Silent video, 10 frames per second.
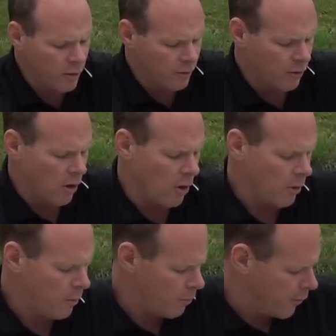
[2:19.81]

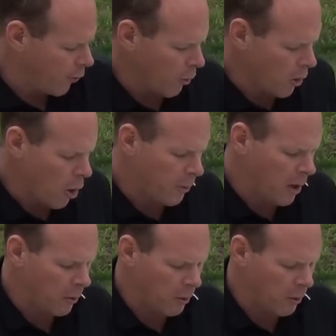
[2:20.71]
So before we open it,